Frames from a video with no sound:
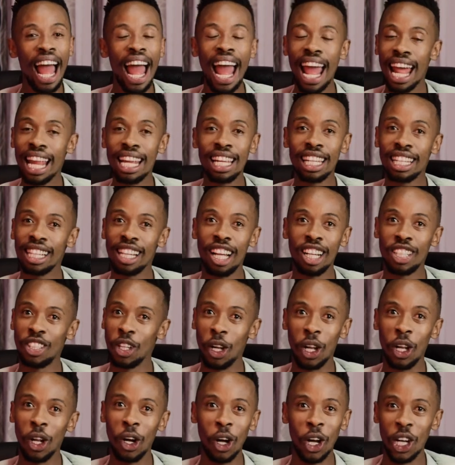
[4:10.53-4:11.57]
And a
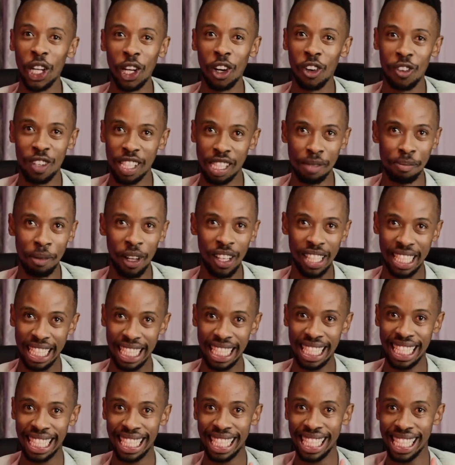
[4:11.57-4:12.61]
Dololo
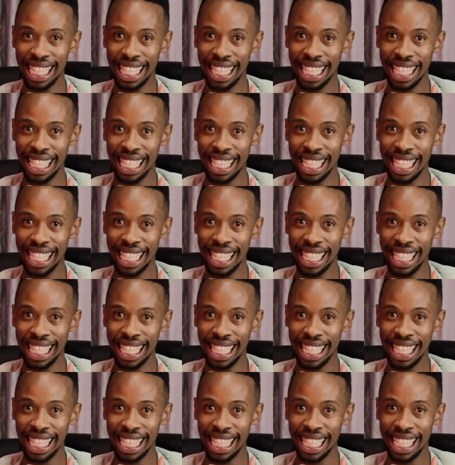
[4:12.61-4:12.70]
response.